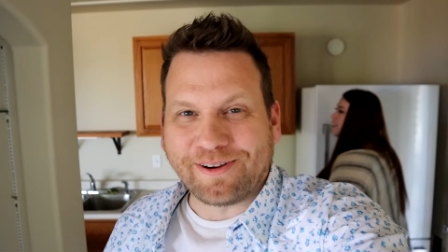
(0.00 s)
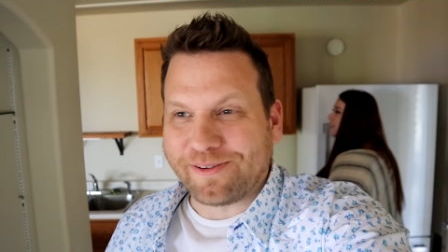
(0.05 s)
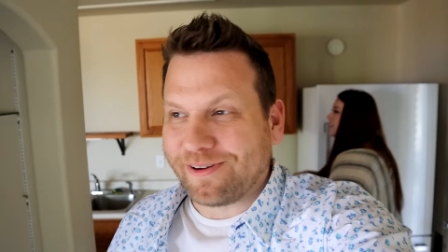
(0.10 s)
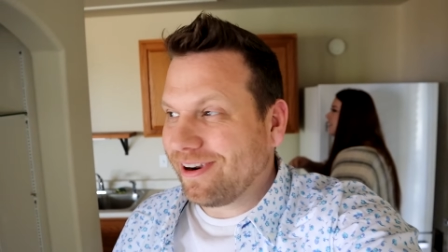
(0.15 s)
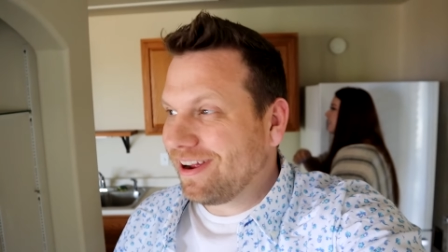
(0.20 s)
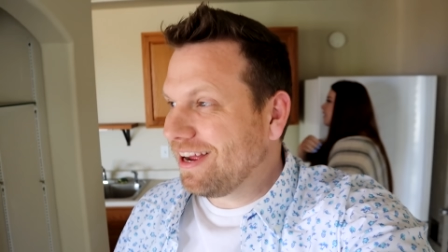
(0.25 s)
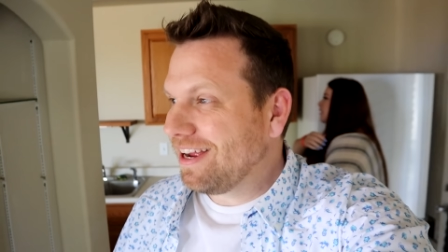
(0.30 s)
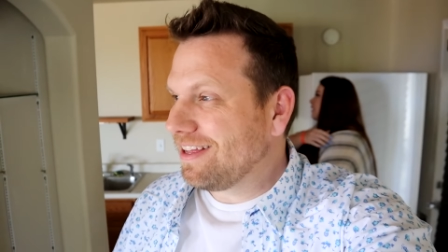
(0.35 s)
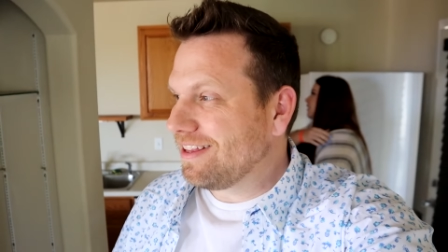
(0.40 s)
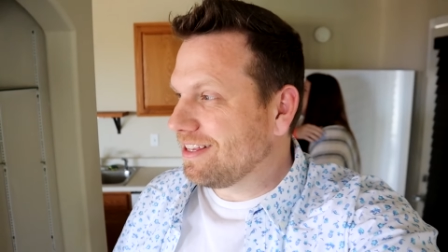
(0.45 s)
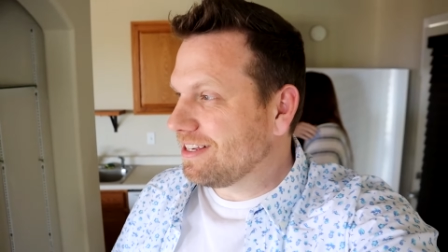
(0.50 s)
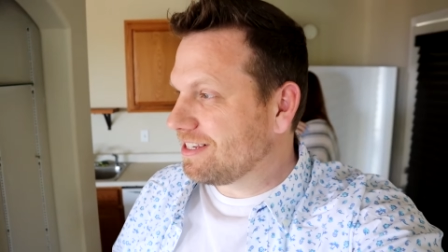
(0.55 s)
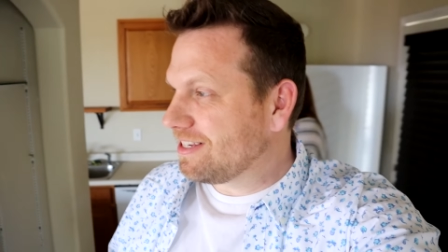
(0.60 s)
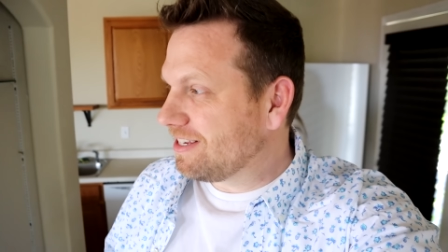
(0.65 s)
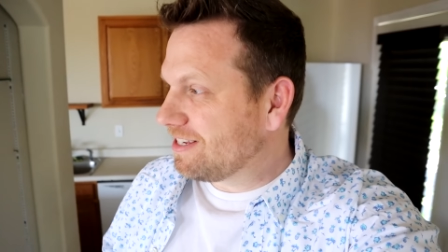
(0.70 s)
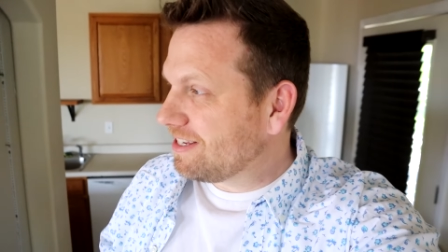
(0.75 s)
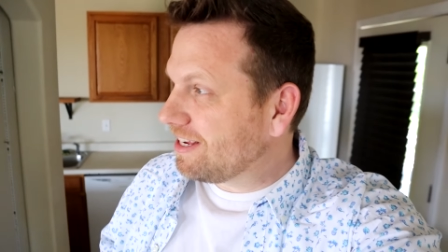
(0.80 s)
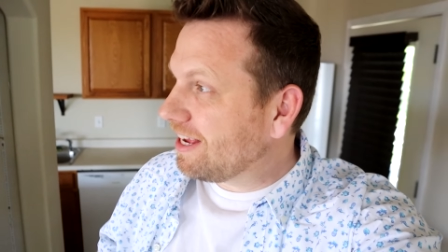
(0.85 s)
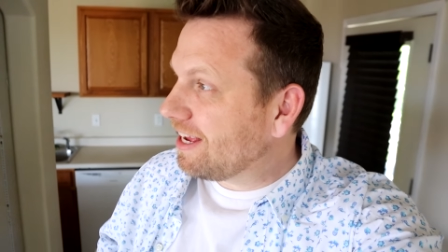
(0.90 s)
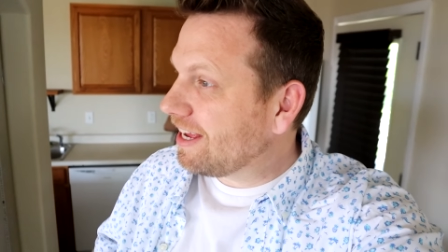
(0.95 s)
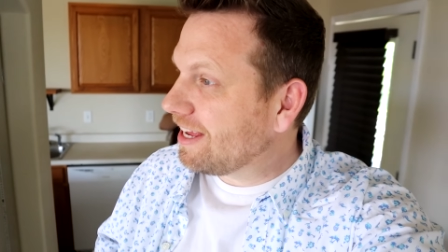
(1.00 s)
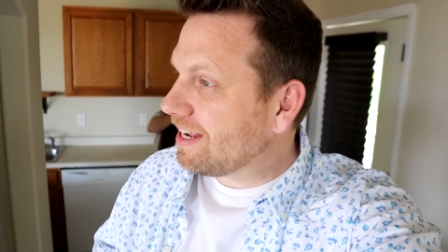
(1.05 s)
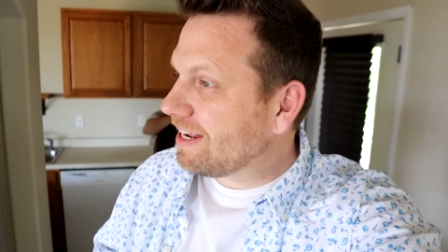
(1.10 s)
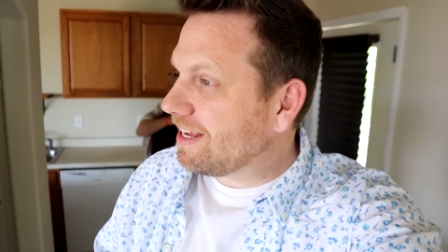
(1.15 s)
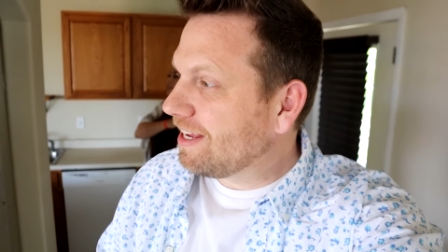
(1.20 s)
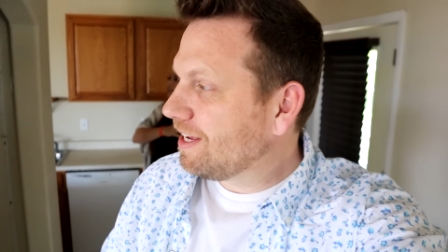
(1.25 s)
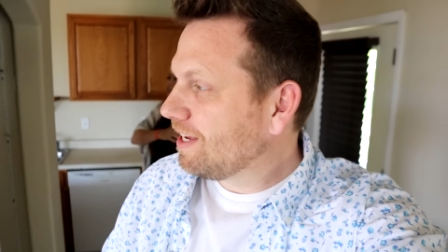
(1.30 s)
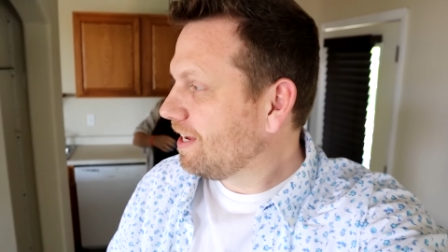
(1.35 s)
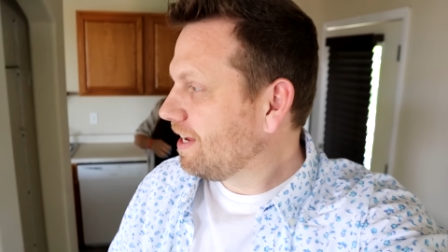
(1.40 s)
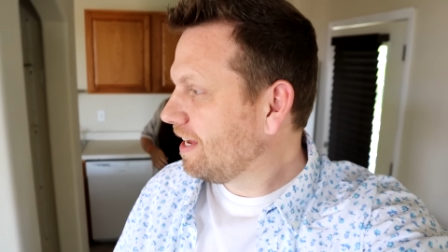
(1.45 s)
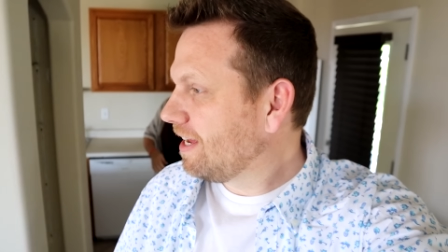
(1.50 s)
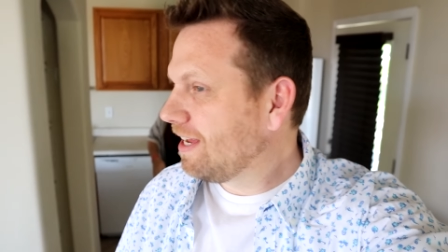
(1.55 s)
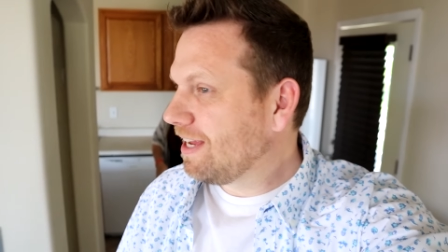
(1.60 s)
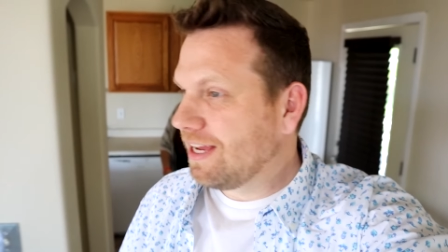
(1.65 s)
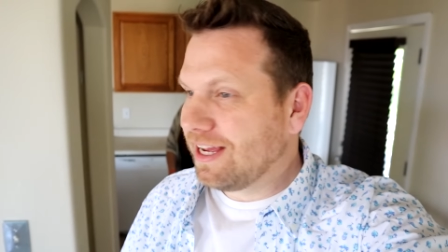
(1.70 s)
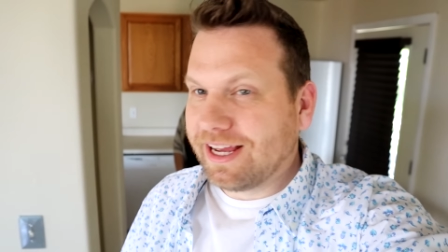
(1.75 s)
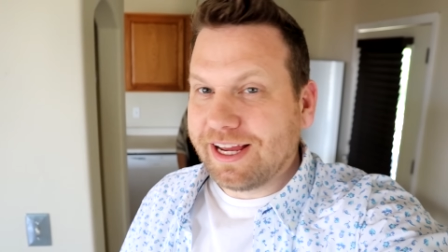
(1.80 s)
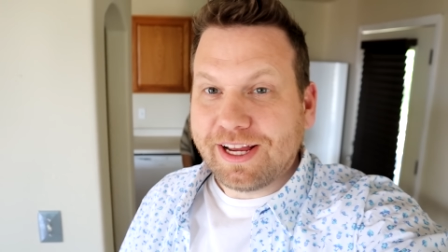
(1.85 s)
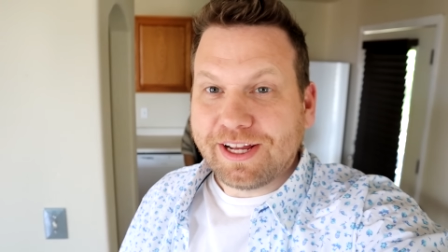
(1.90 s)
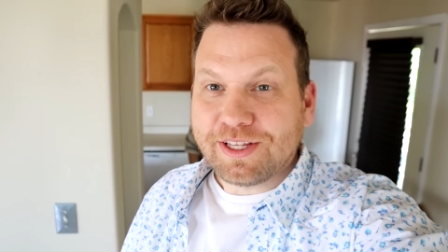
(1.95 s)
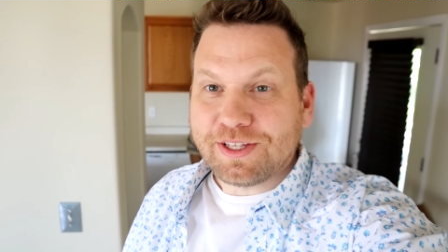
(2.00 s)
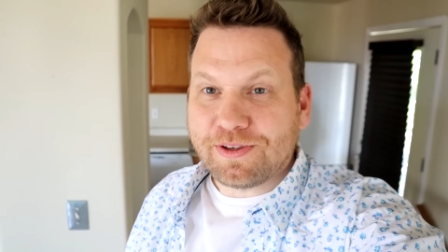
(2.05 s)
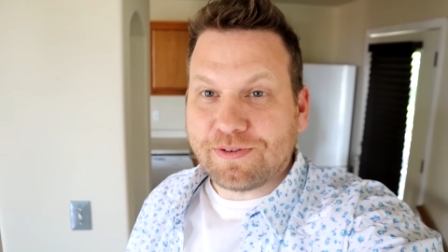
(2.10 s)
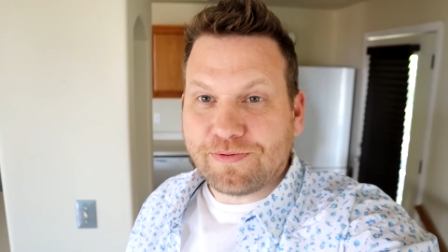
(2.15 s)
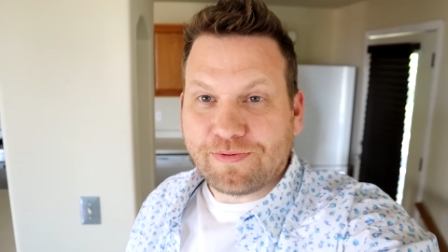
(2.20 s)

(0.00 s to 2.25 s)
All right, this is it. It's